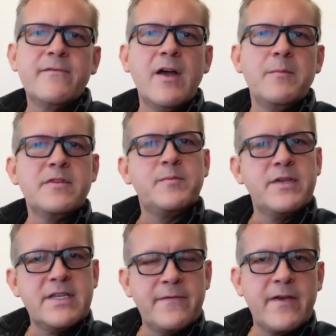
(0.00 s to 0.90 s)
from
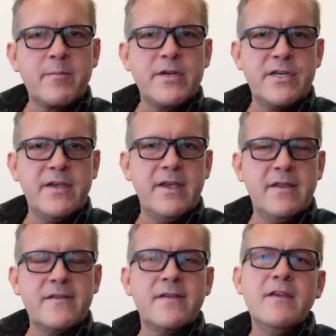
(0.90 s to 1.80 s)
specific
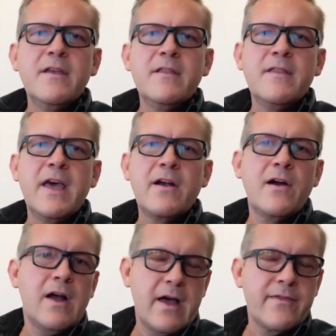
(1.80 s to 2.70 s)
machines that
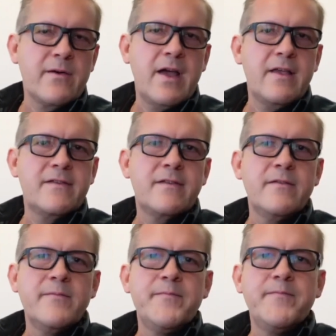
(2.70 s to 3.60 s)
are authorized.
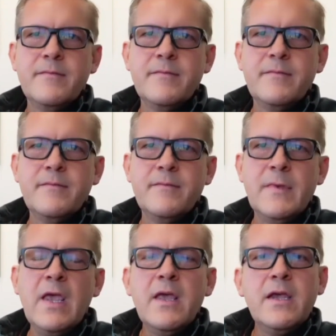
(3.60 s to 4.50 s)

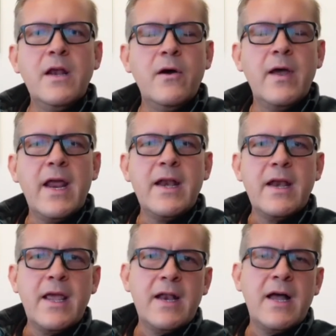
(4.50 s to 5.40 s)
And
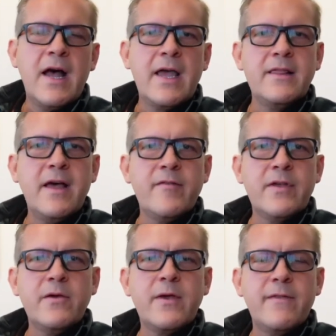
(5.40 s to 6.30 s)
at a high level,
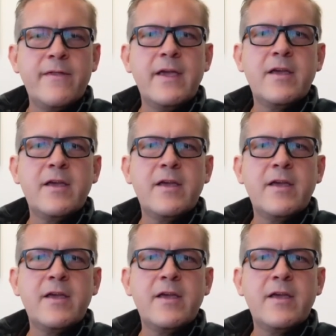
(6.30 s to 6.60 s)
you can think